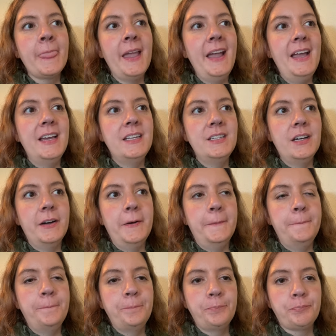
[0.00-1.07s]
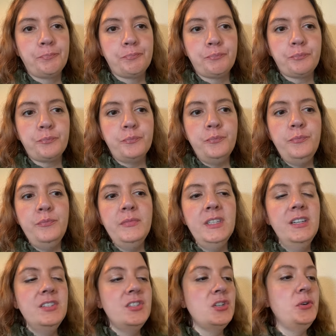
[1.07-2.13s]
And
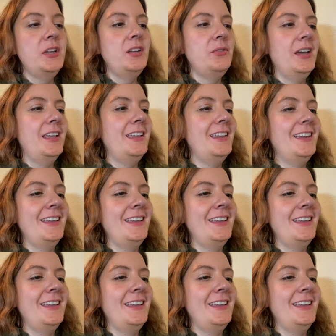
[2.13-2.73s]
so anyway,